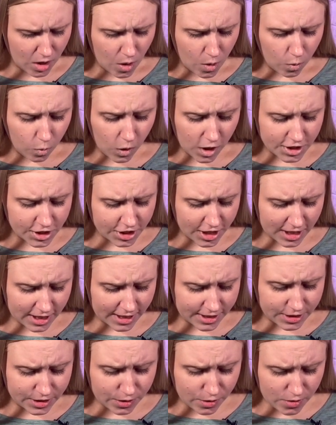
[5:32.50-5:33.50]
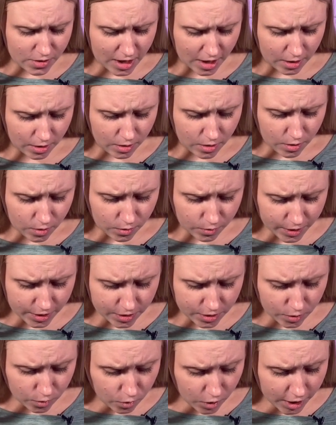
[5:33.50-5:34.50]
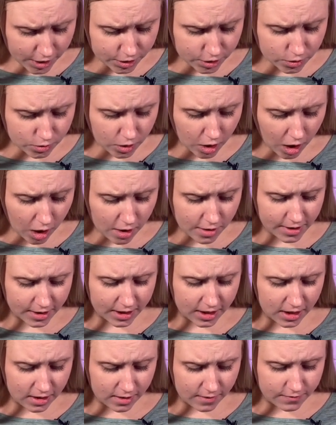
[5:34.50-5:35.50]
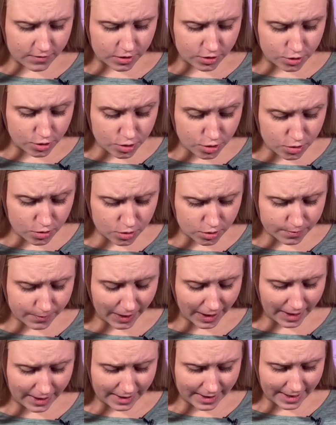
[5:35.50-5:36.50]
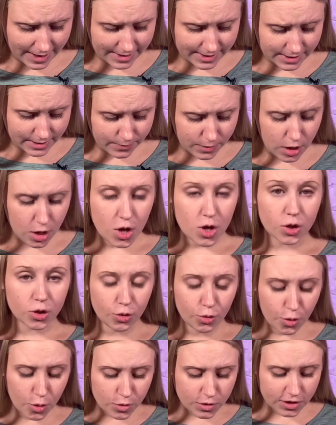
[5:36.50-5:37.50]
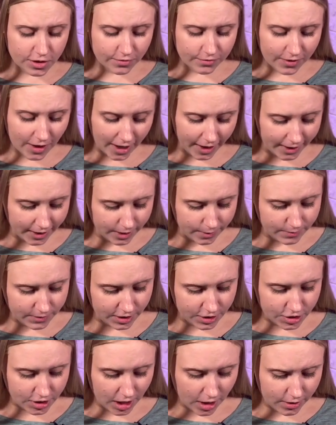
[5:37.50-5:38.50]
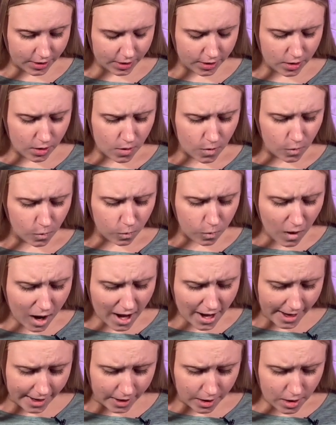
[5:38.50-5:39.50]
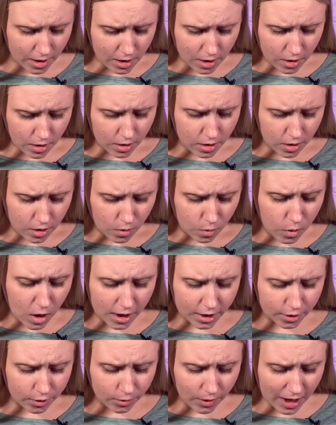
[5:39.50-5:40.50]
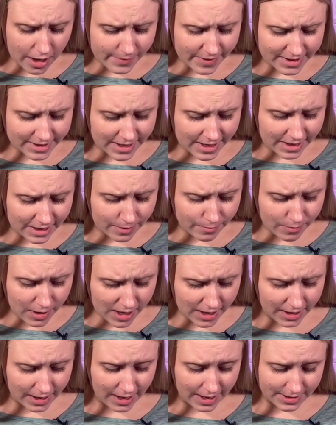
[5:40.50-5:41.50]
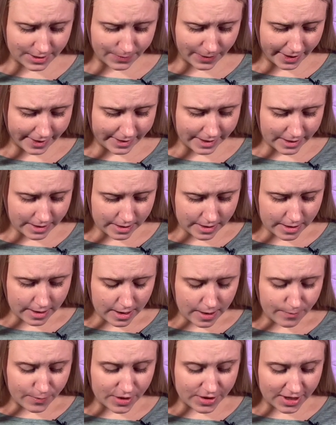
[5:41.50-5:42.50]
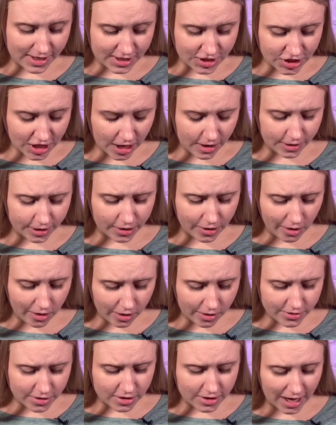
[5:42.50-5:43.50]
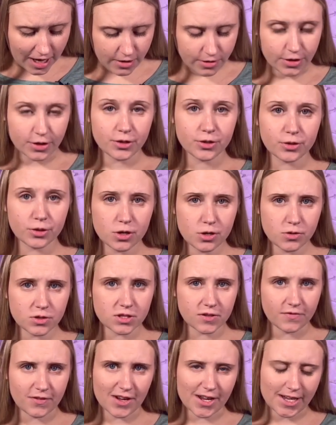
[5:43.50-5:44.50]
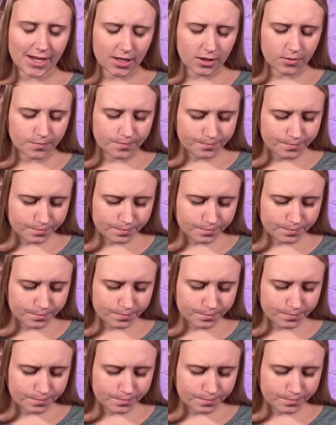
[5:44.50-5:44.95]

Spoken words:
"What shall I do then with the one you call the king of the Jews?" Pilate asked them. "Crucify him," they shouted. "Why? What crime has he committed?" asked Pilate. But they shouted all the louder, "Crucify him."